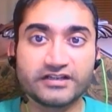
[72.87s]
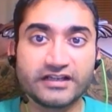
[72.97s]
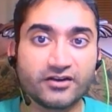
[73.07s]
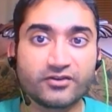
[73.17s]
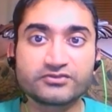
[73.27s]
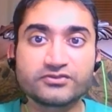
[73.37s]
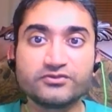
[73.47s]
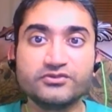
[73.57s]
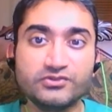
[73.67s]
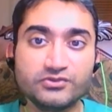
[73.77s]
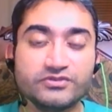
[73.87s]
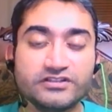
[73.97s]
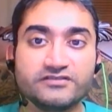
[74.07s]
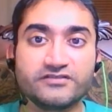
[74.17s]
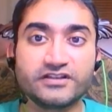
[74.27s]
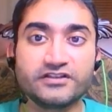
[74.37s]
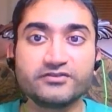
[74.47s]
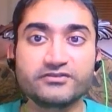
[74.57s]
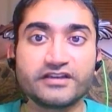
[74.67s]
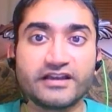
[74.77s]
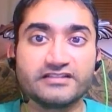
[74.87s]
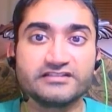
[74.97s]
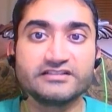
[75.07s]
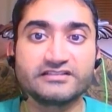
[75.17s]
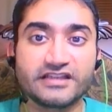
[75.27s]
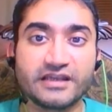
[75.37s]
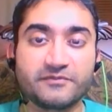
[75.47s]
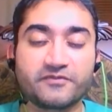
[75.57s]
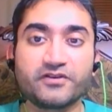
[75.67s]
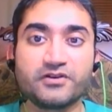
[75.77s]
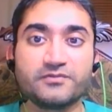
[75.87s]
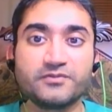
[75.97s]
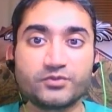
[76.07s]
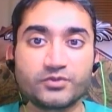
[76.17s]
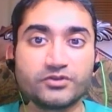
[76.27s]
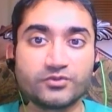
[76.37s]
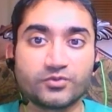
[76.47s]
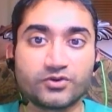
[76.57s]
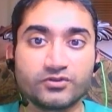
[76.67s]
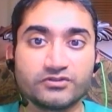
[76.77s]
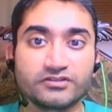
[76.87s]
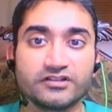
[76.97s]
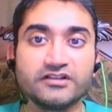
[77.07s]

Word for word: I also do these videos as an escape from the real world.